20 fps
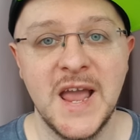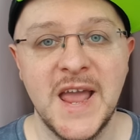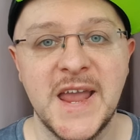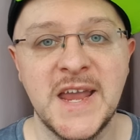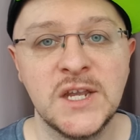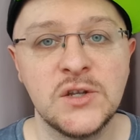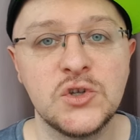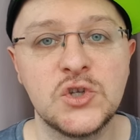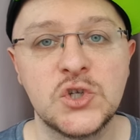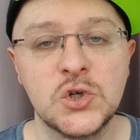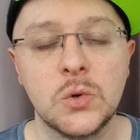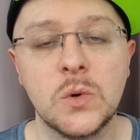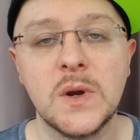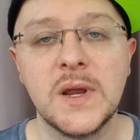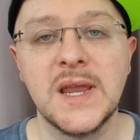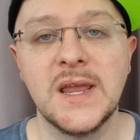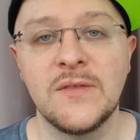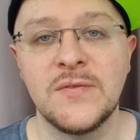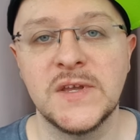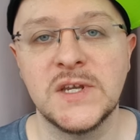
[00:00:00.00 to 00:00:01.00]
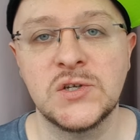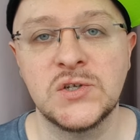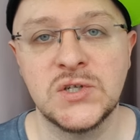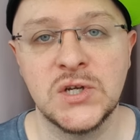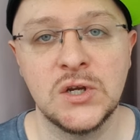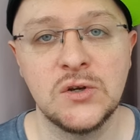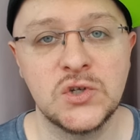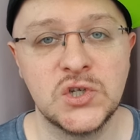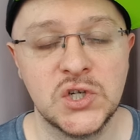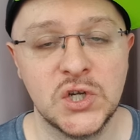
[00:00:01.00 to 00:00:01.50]
Enjoy this
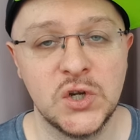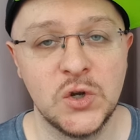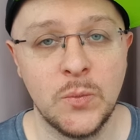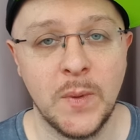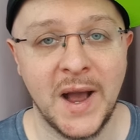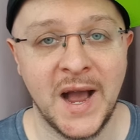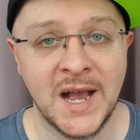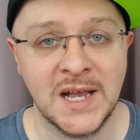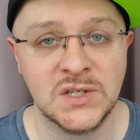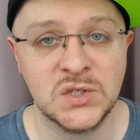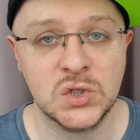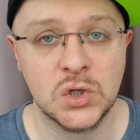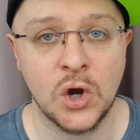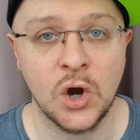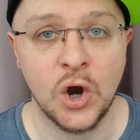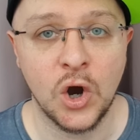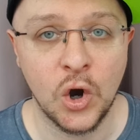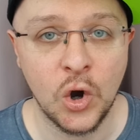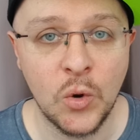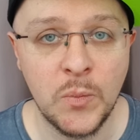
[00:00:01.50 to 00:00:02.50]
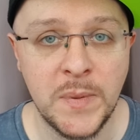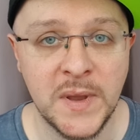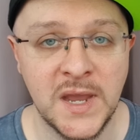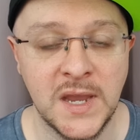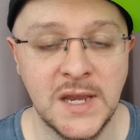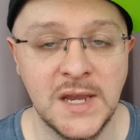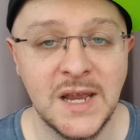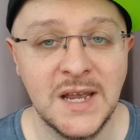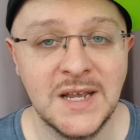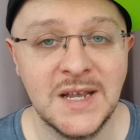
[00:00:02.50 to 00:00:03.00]
YouTube as a
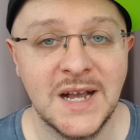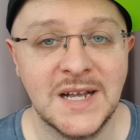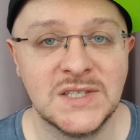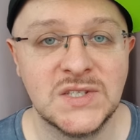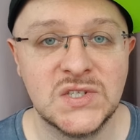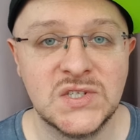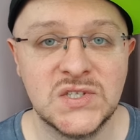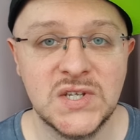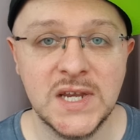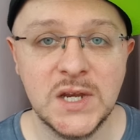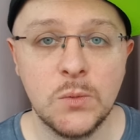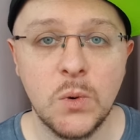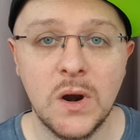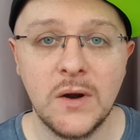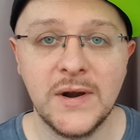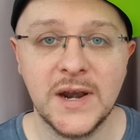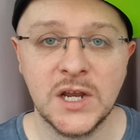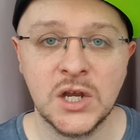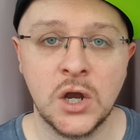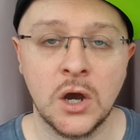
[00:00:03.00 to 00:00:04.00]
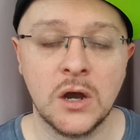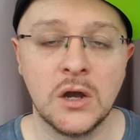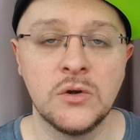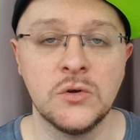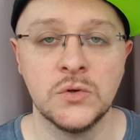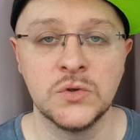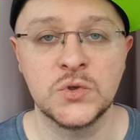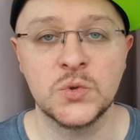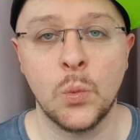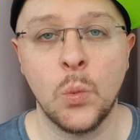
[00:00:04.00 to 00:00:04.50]
hobby and see where it
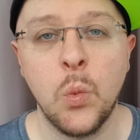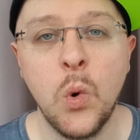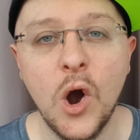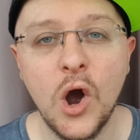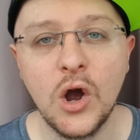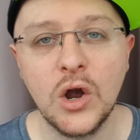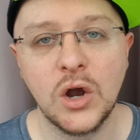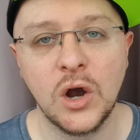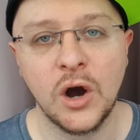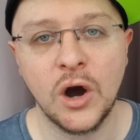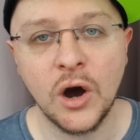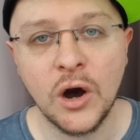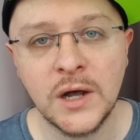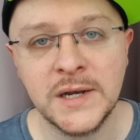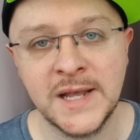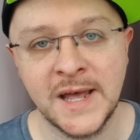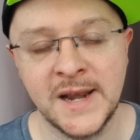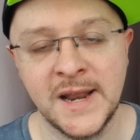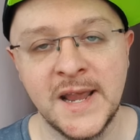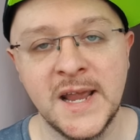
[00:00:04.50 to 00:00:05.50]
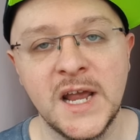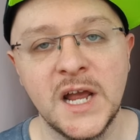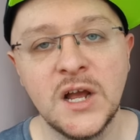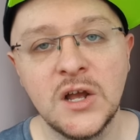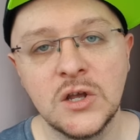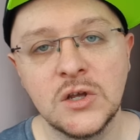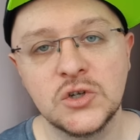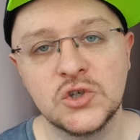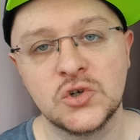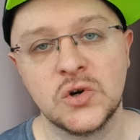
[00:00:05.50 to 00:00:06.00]
goes. Work hard at it,
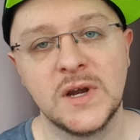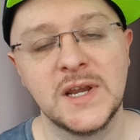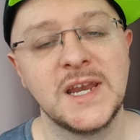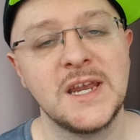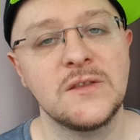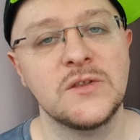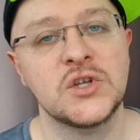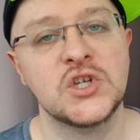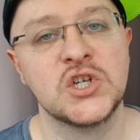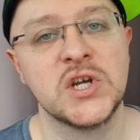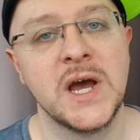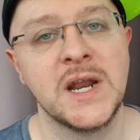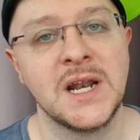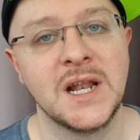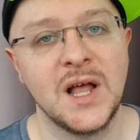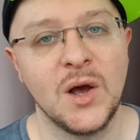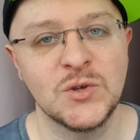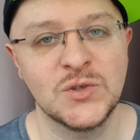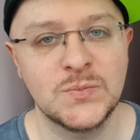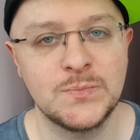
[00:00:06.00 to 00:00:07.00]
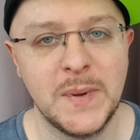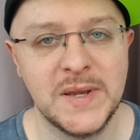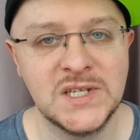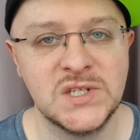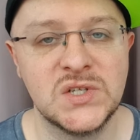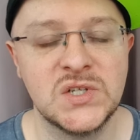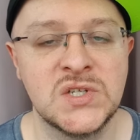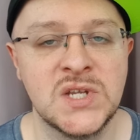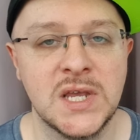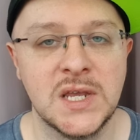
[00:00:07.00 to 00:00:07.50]
try and get the channel as
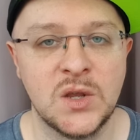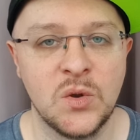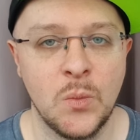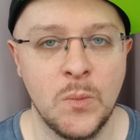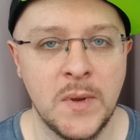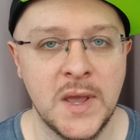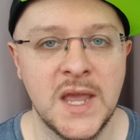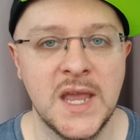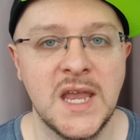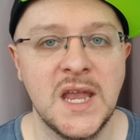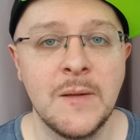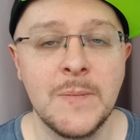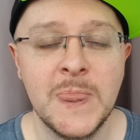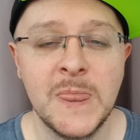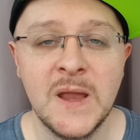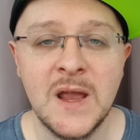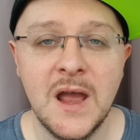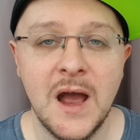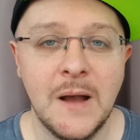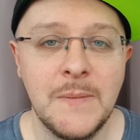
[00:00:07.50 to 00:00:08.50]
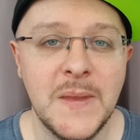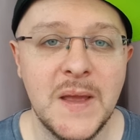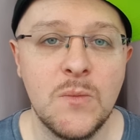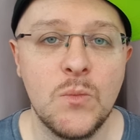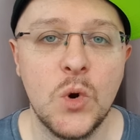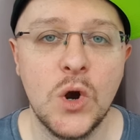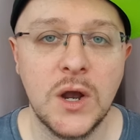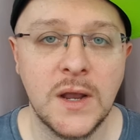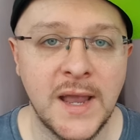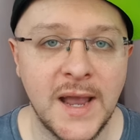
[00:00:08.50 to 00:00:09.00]
best as it can be, and then
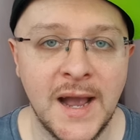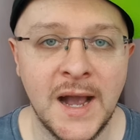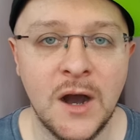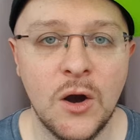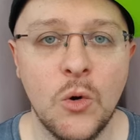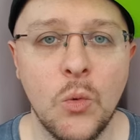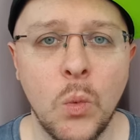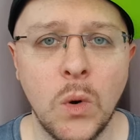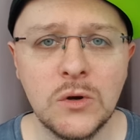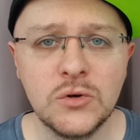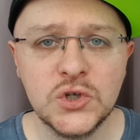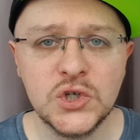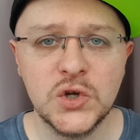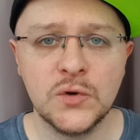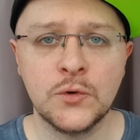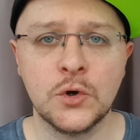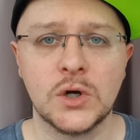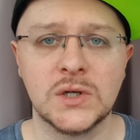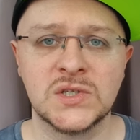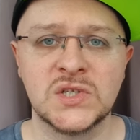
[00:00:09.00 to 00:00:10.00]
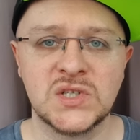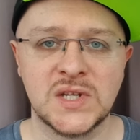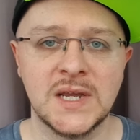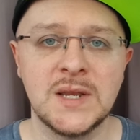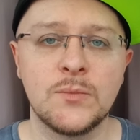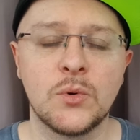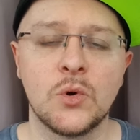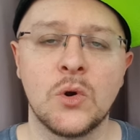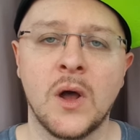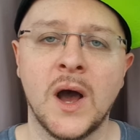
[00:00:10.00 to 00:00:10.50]
work out, whilst you've got a
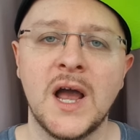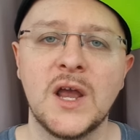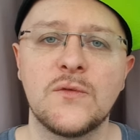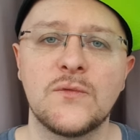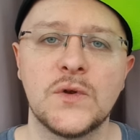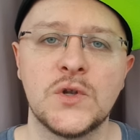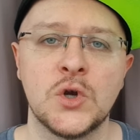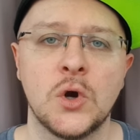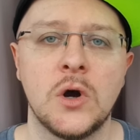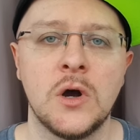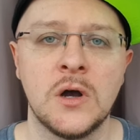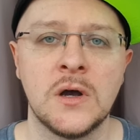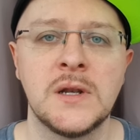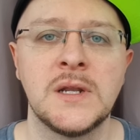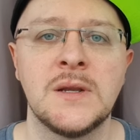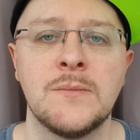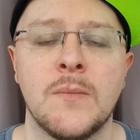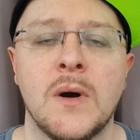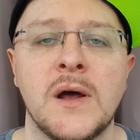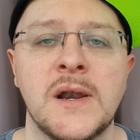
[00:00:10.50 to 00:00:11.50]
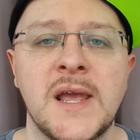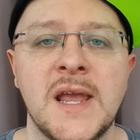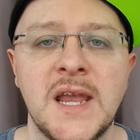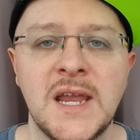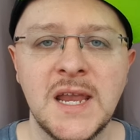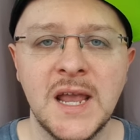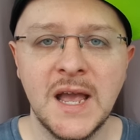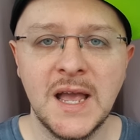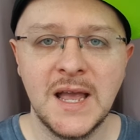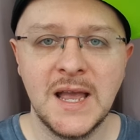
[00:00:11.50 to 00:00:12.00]
stable life and you're earning
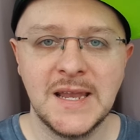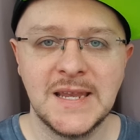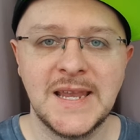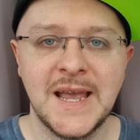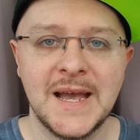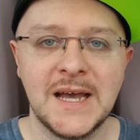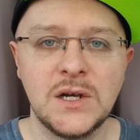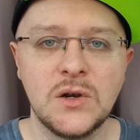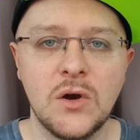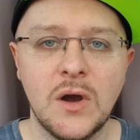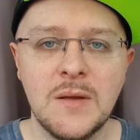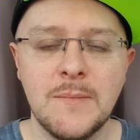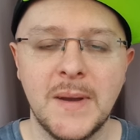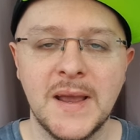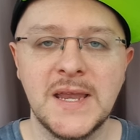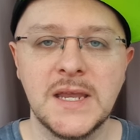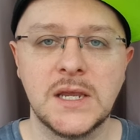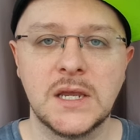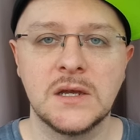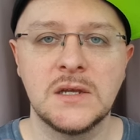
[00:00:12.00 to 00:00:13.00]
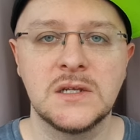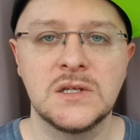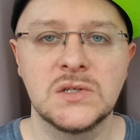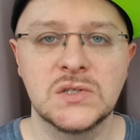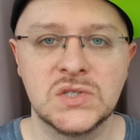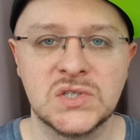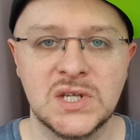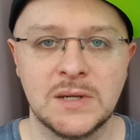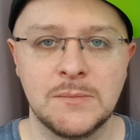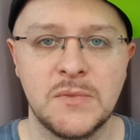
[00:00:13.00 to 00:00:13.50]
money, can I make
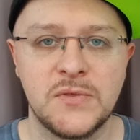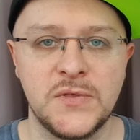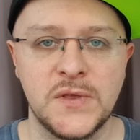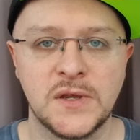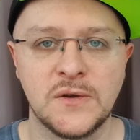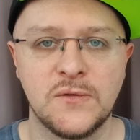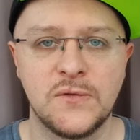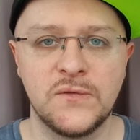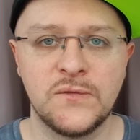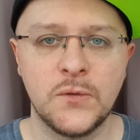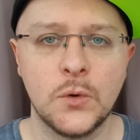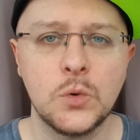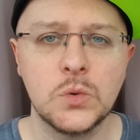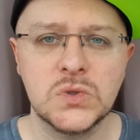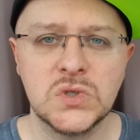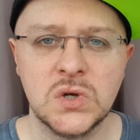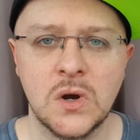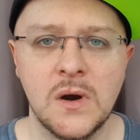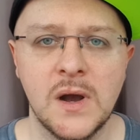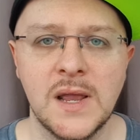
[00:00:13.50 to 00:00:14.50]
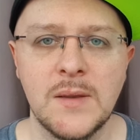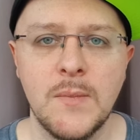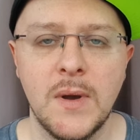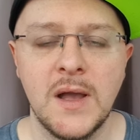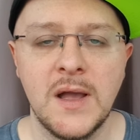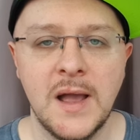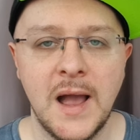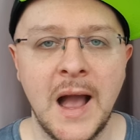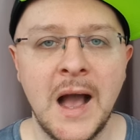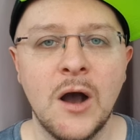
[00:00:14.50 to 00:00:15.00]
something full-time
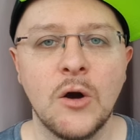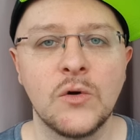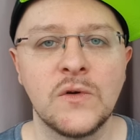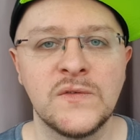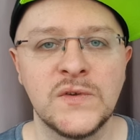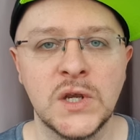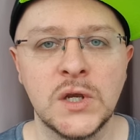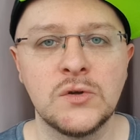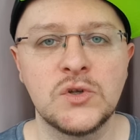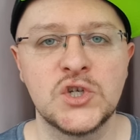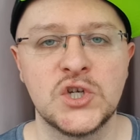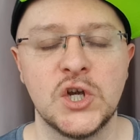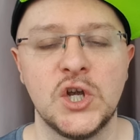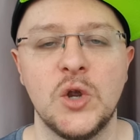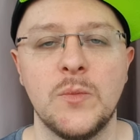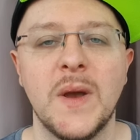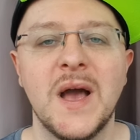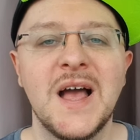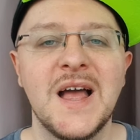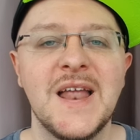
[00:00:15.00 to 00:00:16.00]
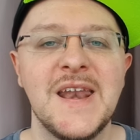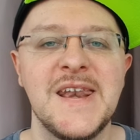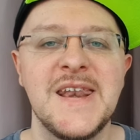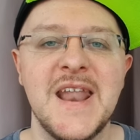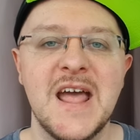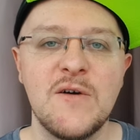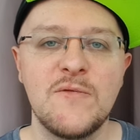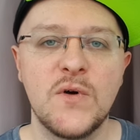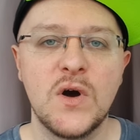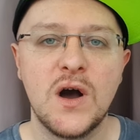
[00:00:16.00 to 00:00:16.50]
out of YouTube.
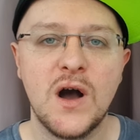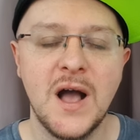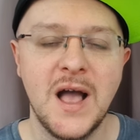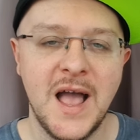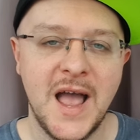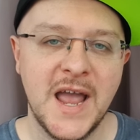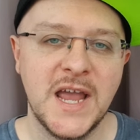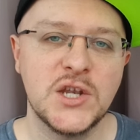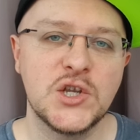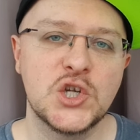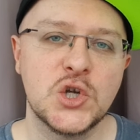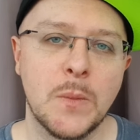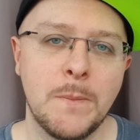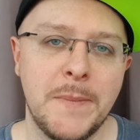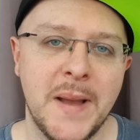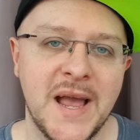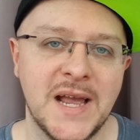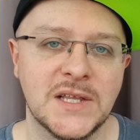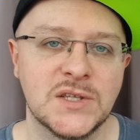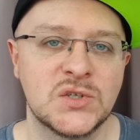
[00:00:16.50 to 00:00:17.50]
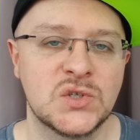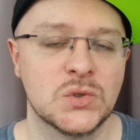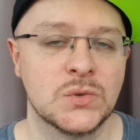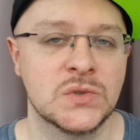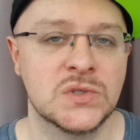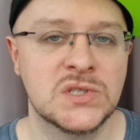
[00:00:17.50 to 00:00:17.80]
Never hedge your bets on